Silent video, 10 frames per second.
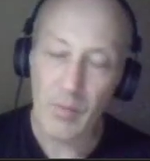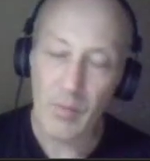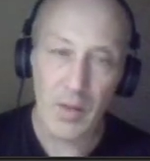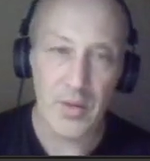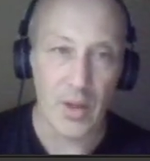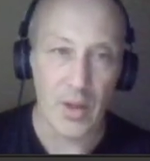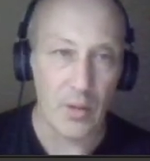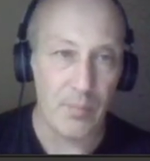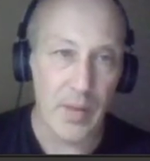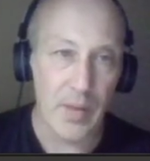So
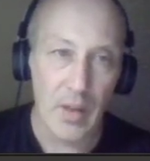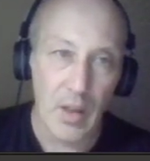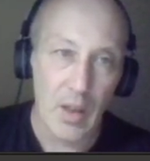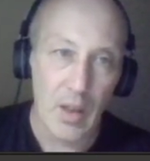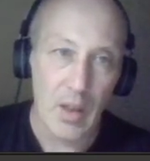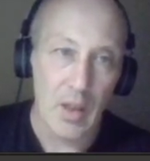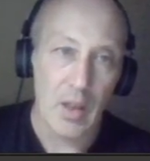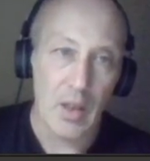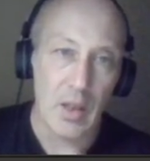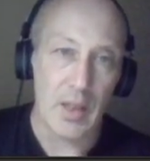
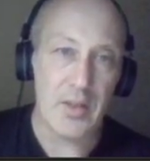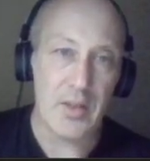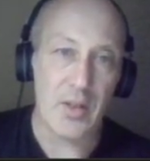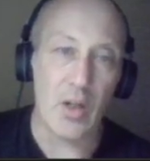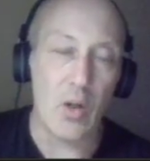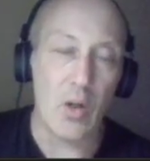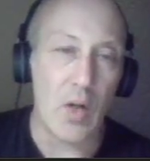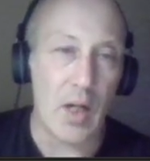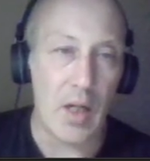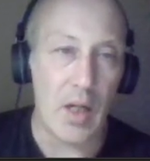let's go.
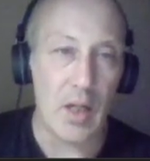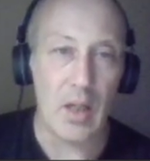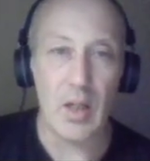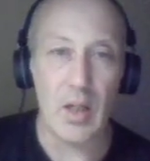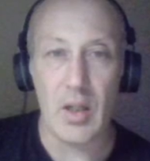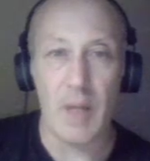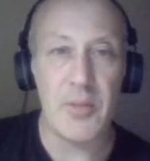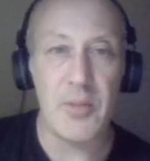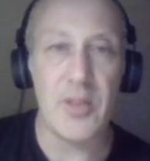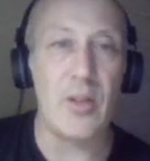I'm
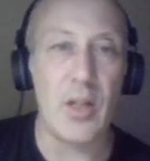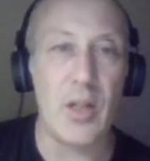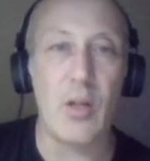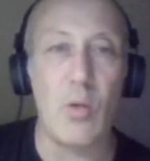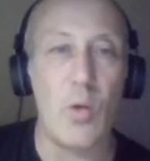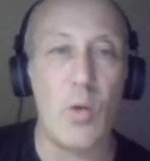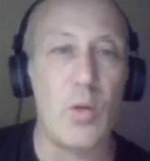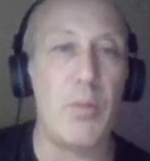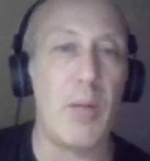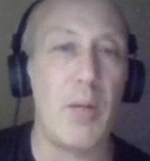still going to go over, but
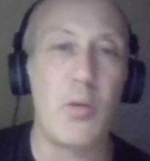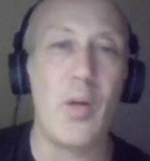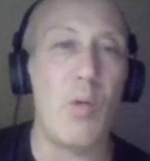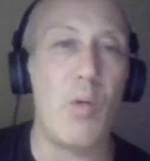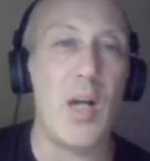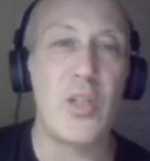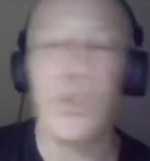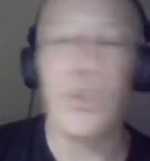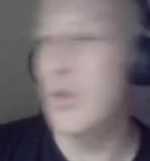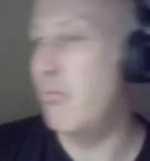I'm going
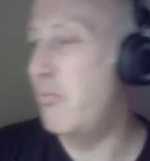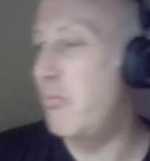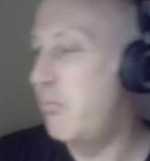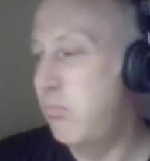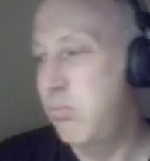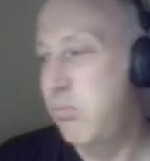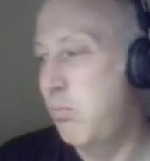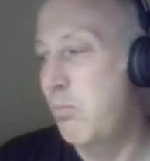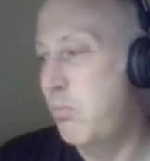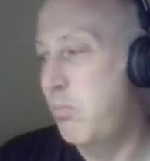Washington
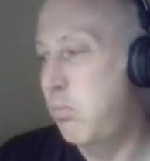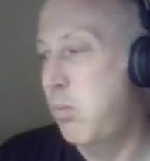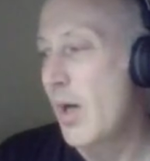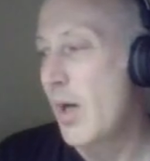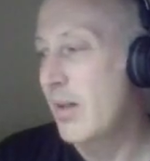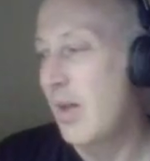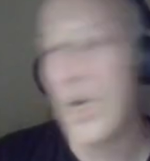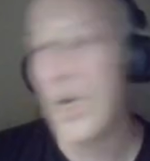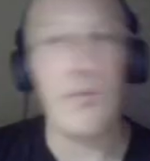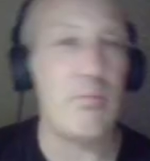puck
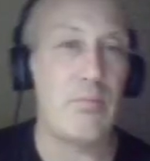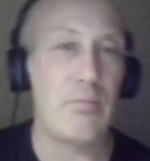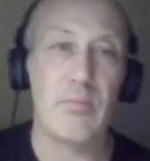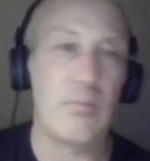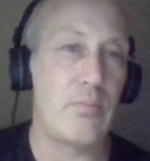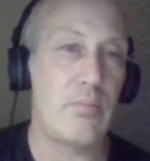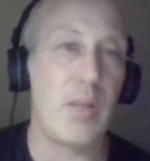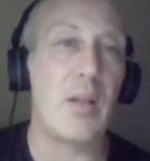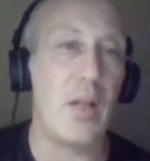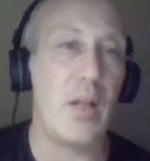line. Puck
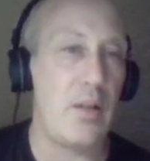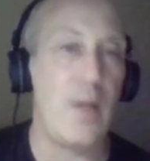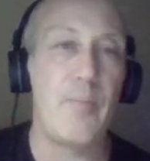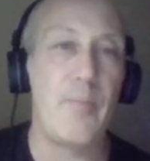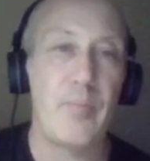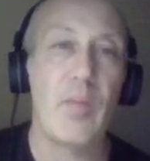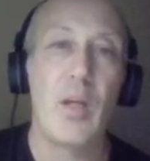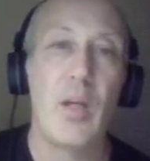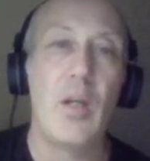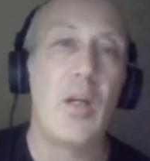line, yeah.
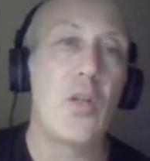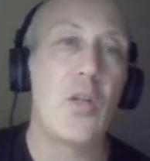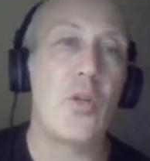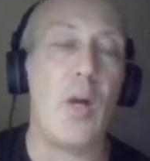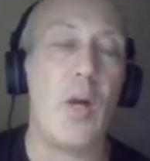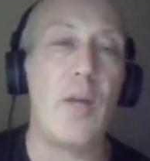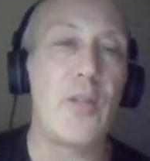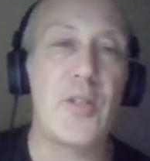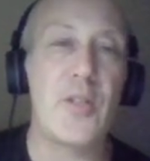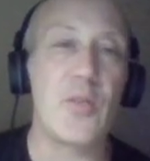Toronto
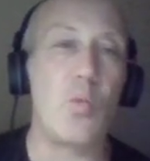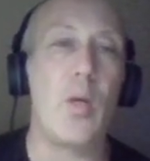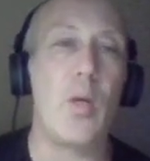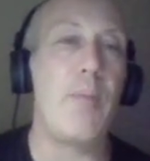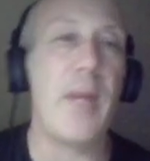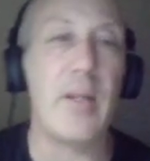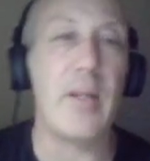versus Winnipeg.